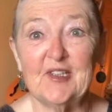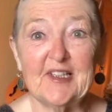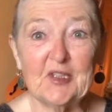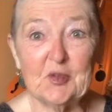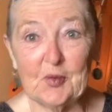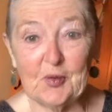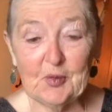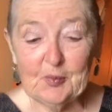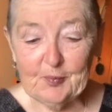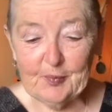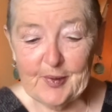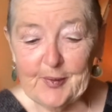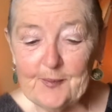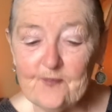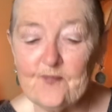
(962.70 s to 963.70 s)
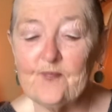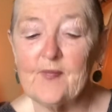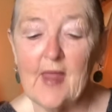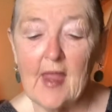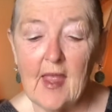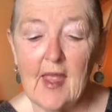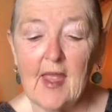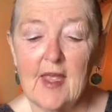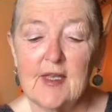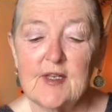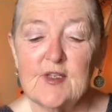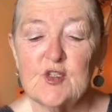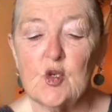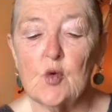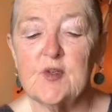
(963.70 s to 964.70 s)
little group.
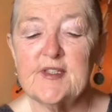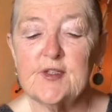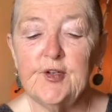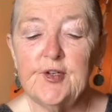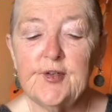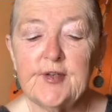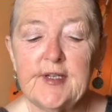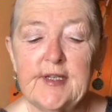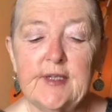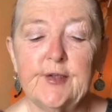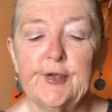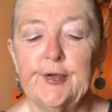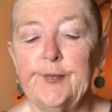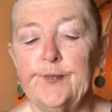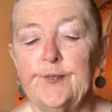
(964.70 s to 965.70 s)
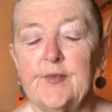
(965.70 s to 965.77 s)
So a serial killer